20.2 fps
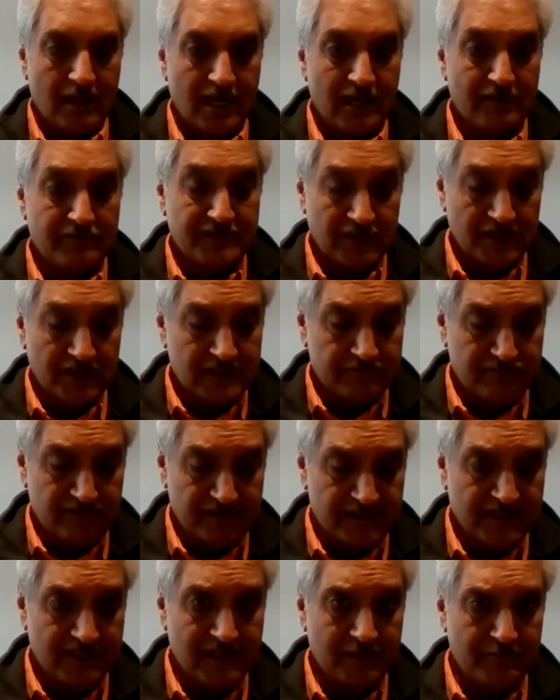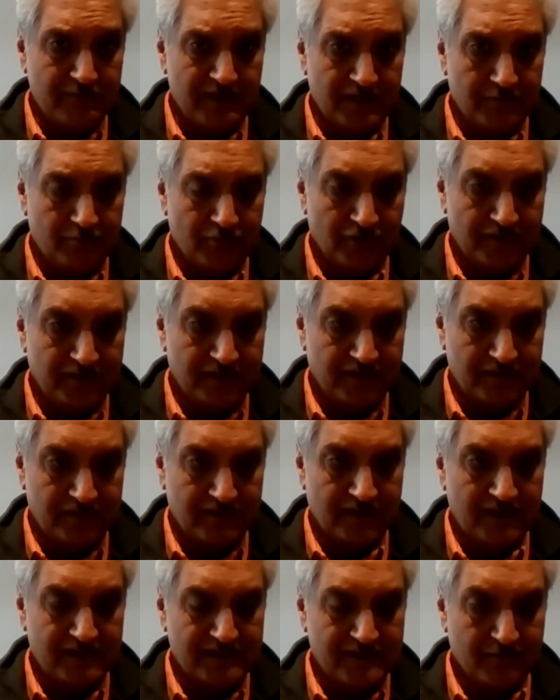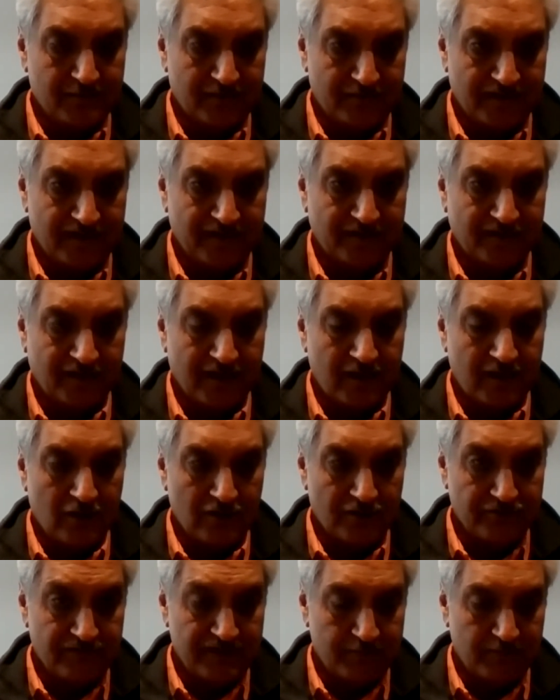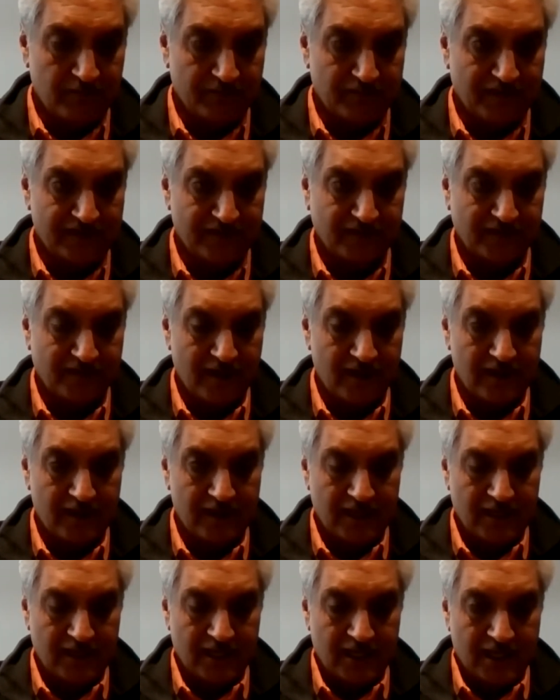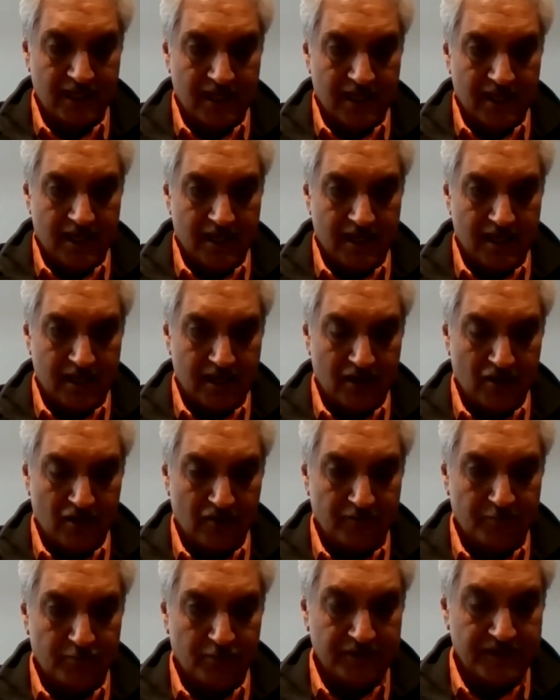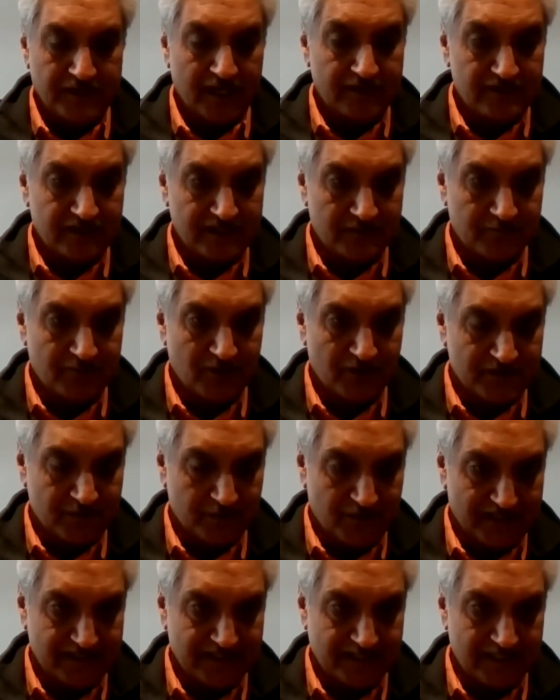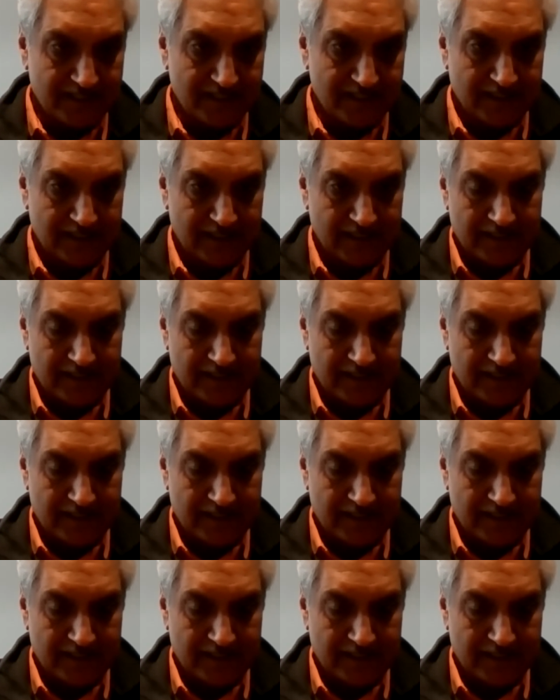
I've just recently been appointed as a professor, honorary professor uh, of podiatric sports medicine.